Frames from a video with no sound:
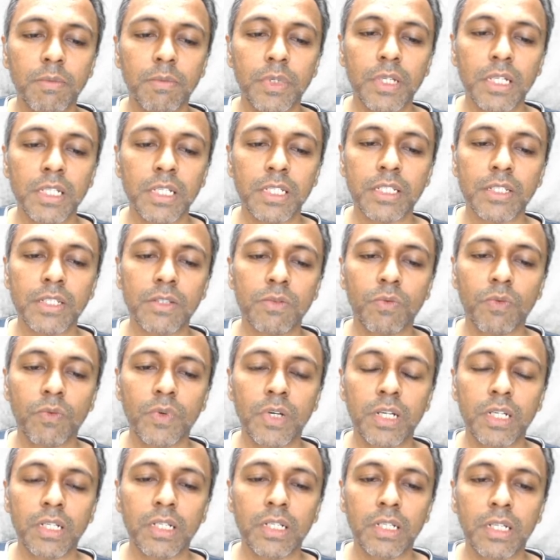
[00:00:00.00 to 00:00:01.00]
plus
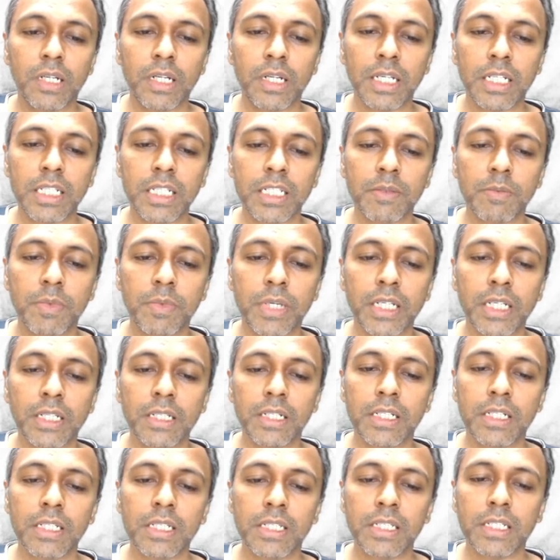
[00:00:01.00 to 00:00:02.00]
1 x
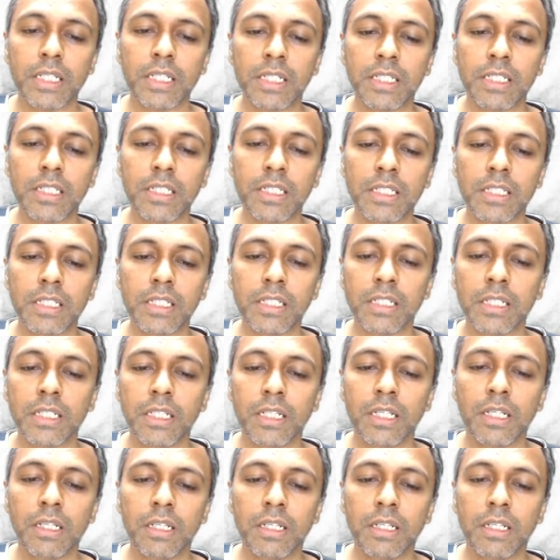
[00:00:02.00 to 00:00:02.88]
minus 6